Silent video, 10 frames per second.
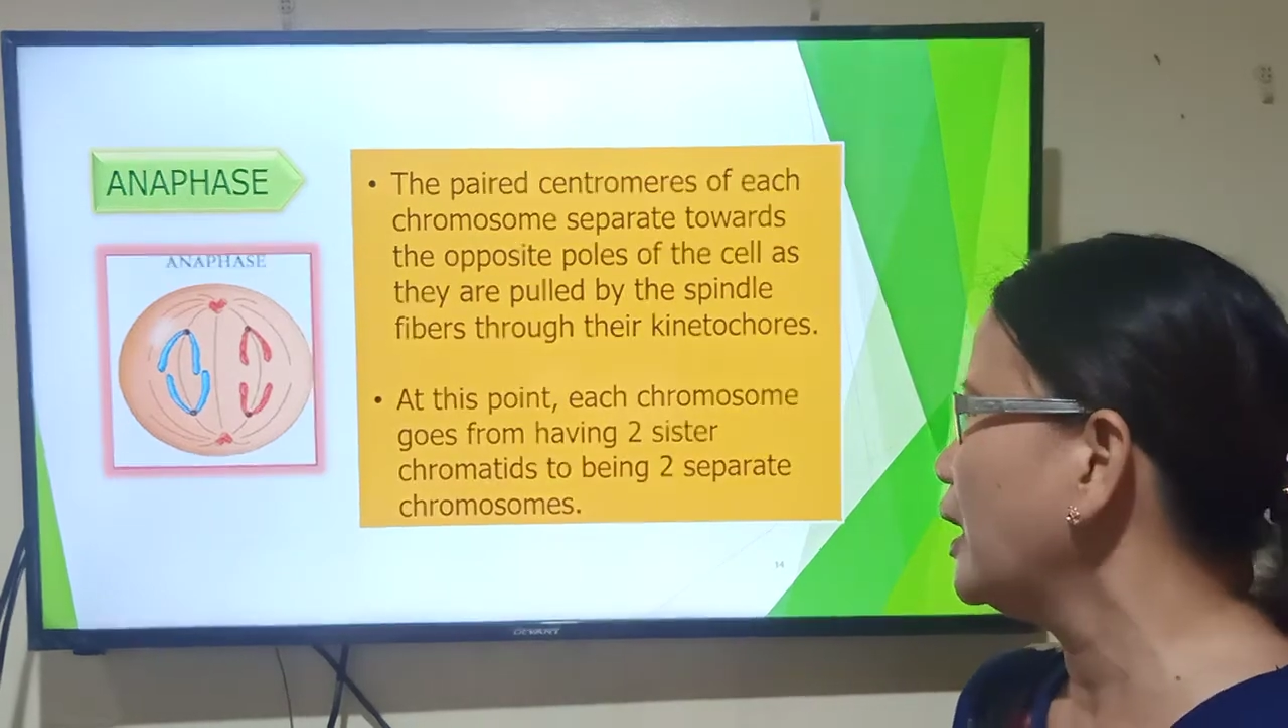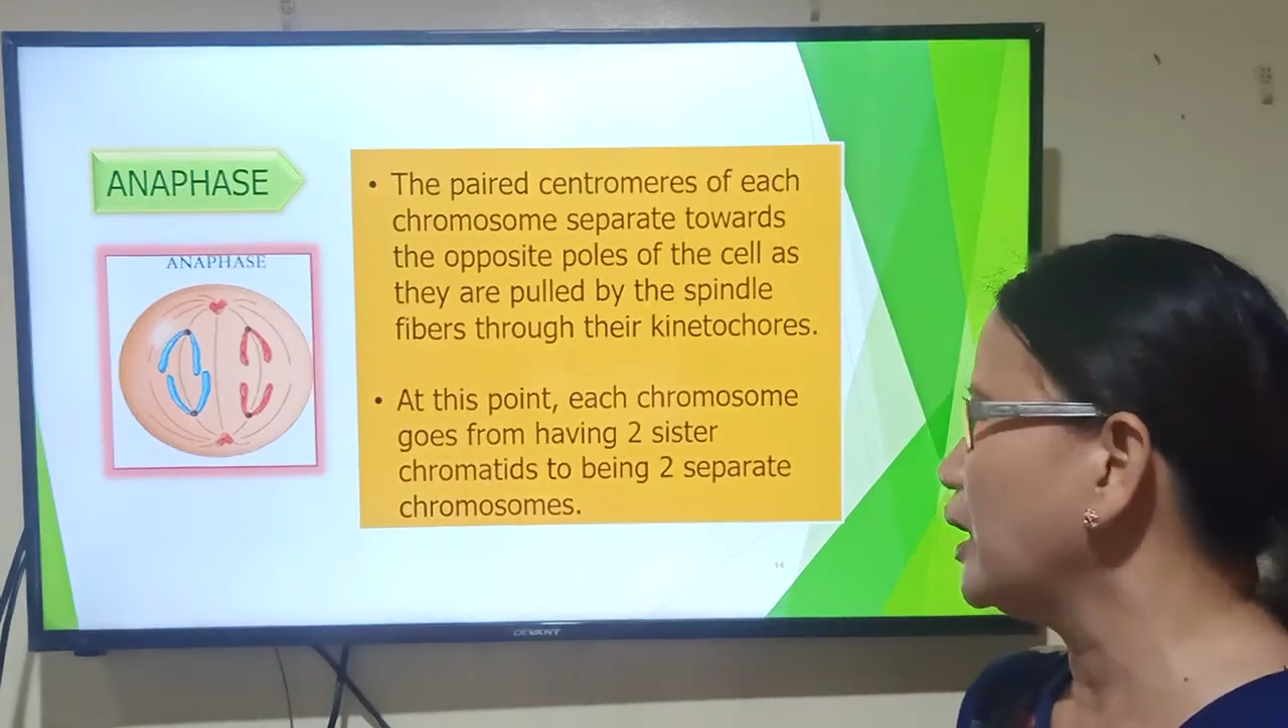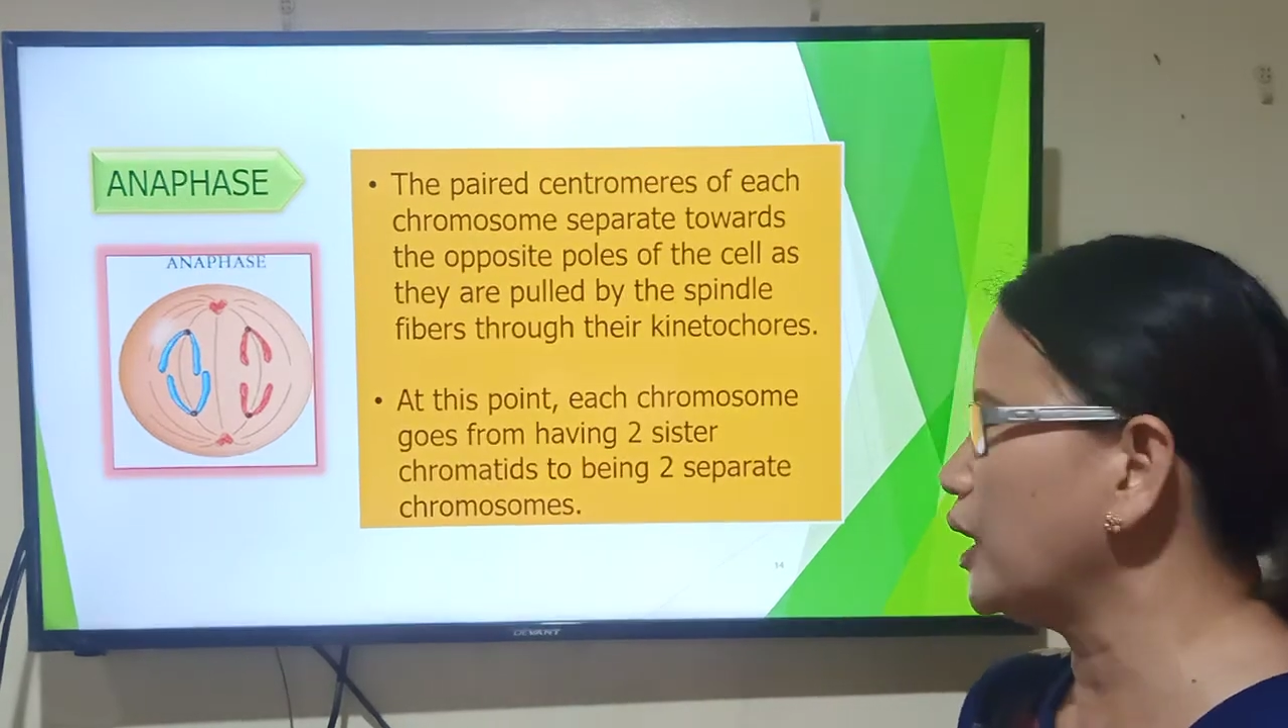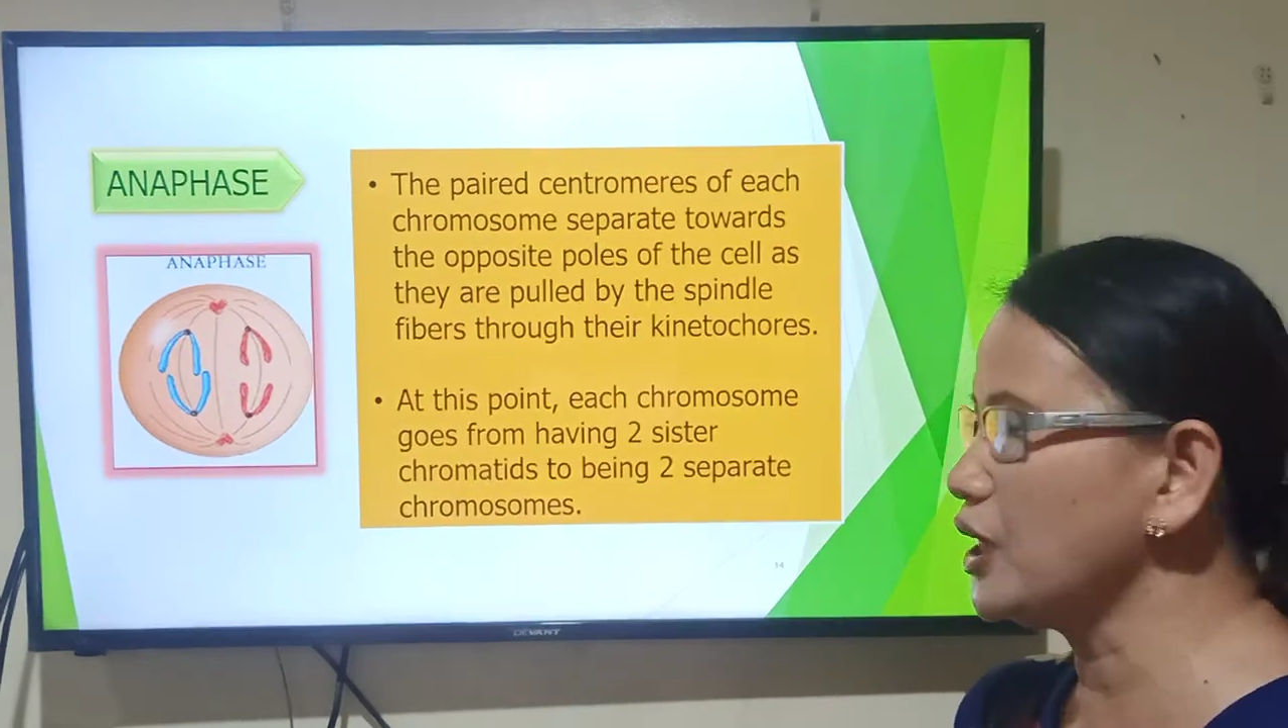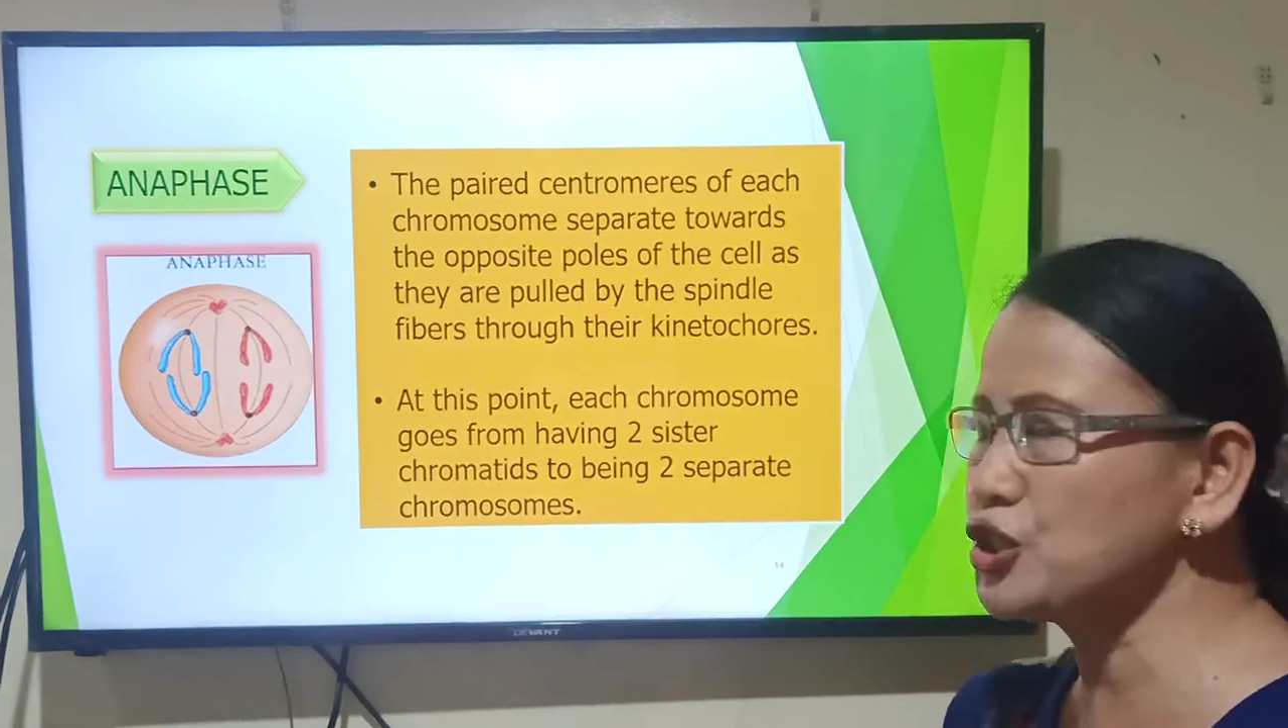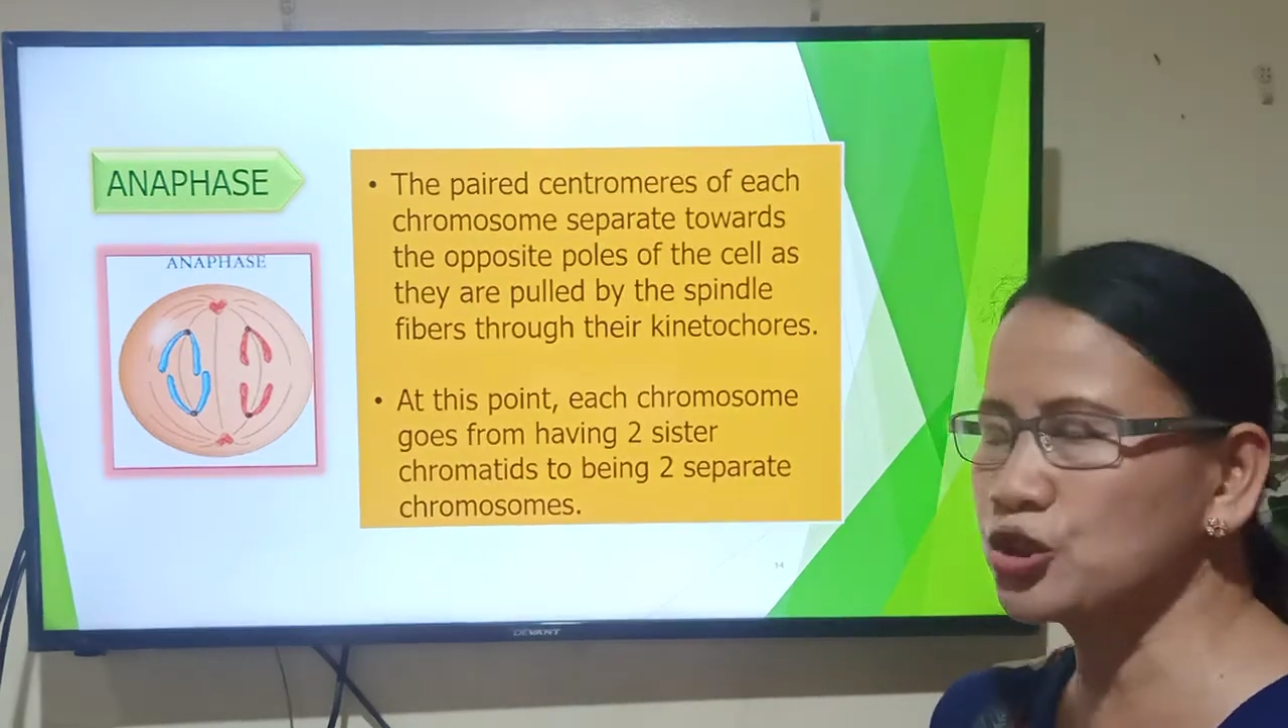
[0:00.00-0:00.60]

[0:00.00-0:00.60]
each